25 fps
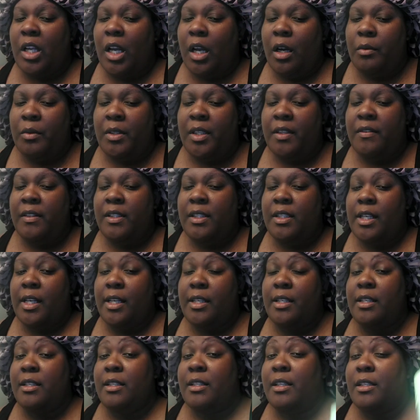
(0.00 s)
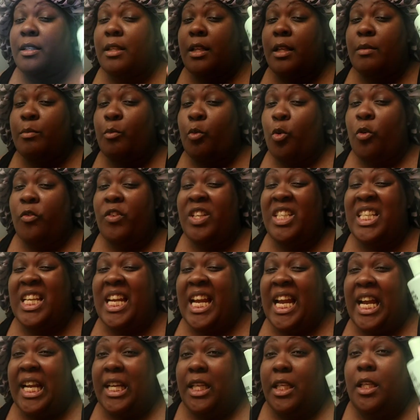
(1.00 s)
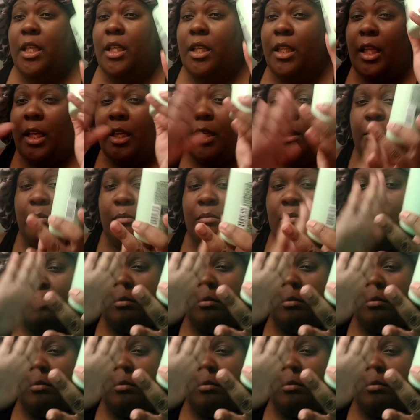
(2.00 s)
I would definitely say, since this has more of a tacky like